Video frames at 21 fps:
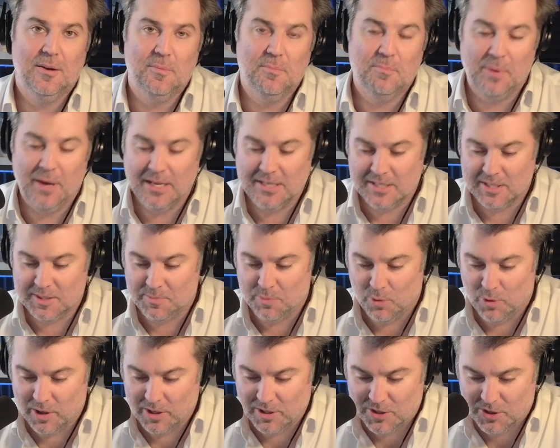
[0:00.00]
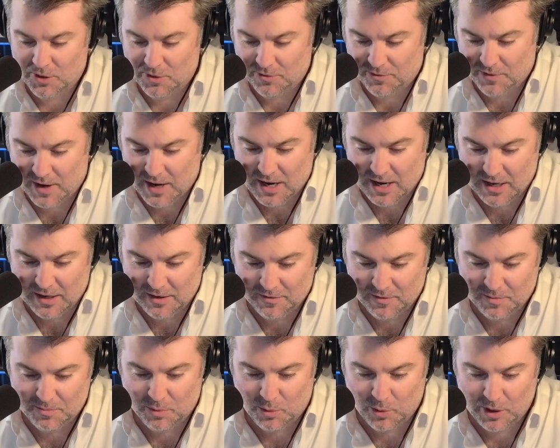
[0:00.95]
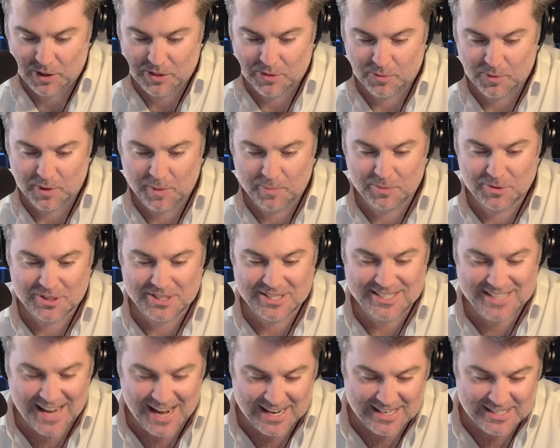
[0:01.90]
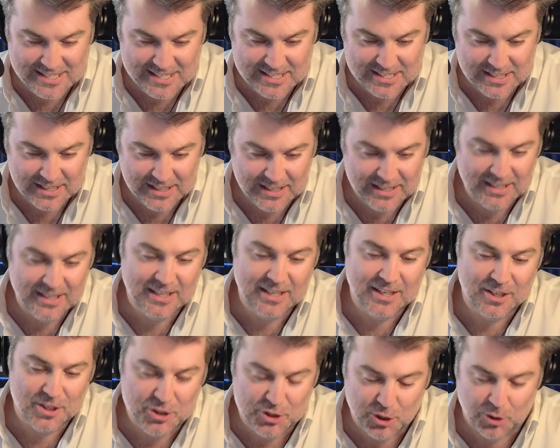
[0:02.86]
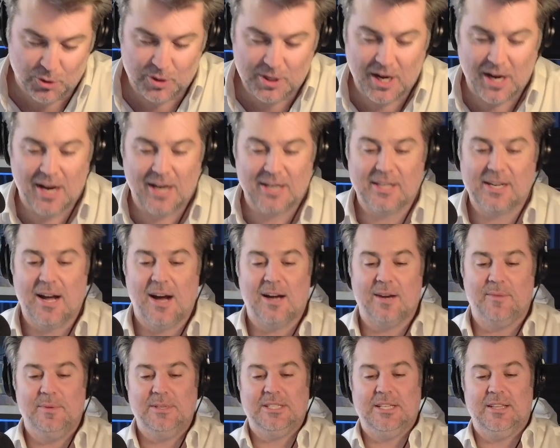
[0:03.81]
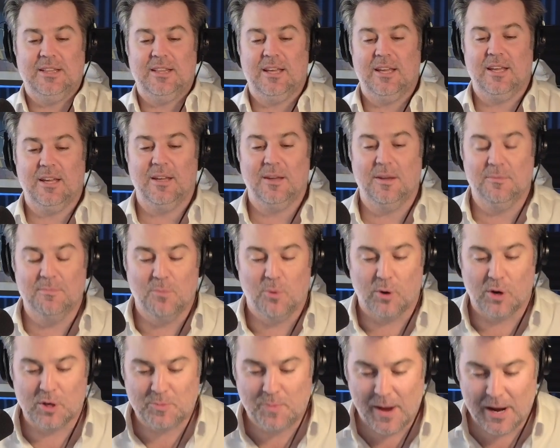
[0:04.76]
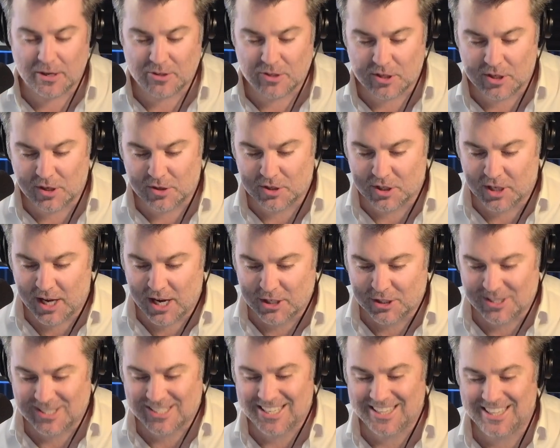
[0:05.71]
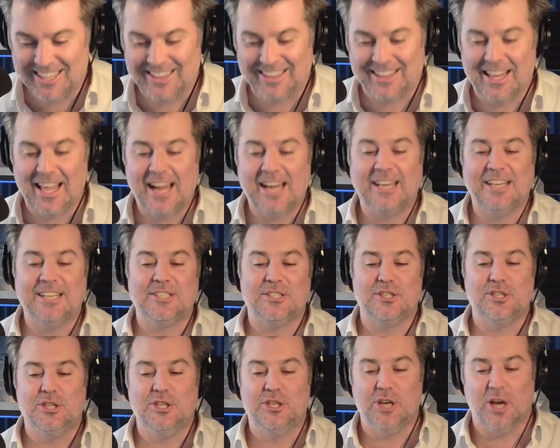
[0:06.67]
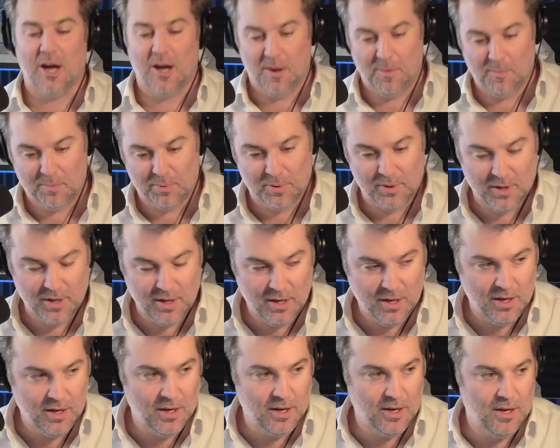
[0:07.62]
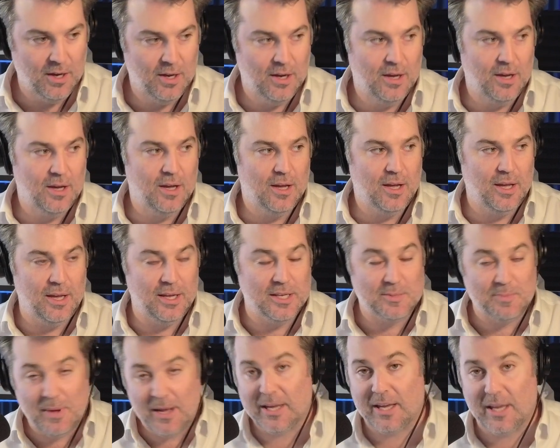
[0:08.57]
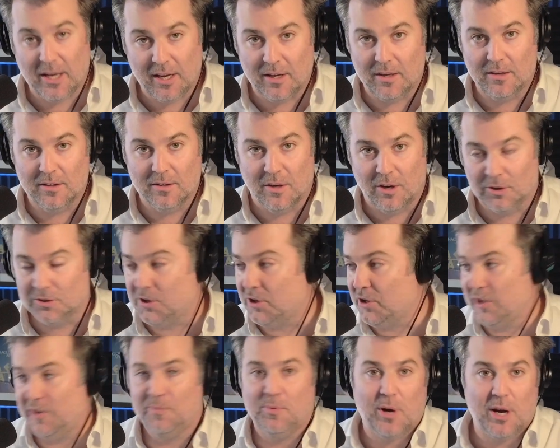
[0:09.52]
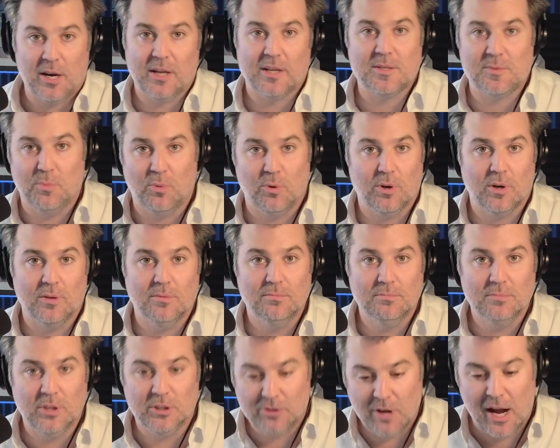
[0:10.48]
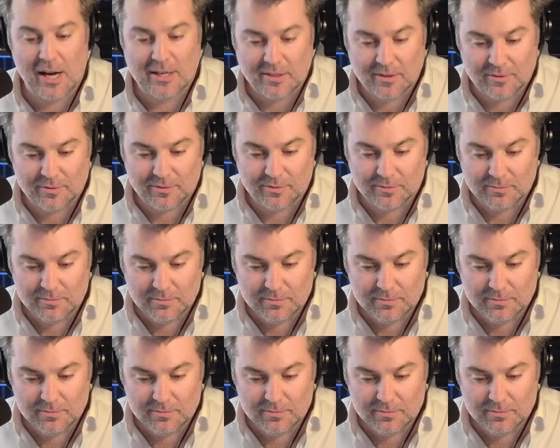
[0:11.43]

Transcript: basis points to 5.3%. Joel Kahn, economist at the Mortgage Bankers Association, said the latest jump is making alternative products more attractive,